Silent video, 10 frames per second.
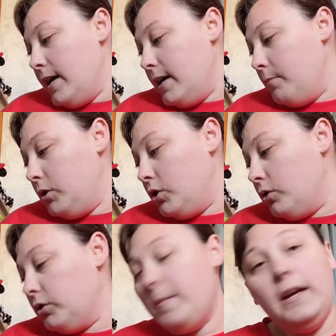and
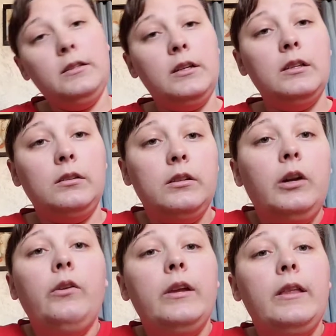Majora's Mask is
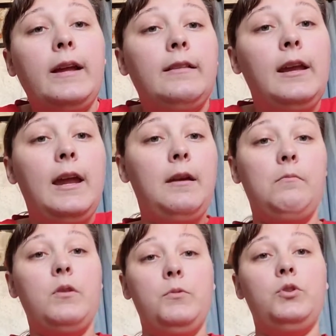literally like the
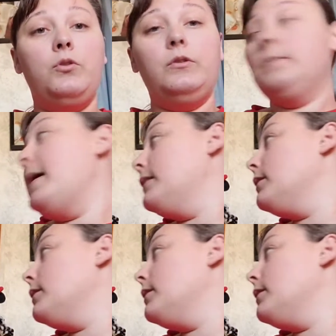game, the Majora's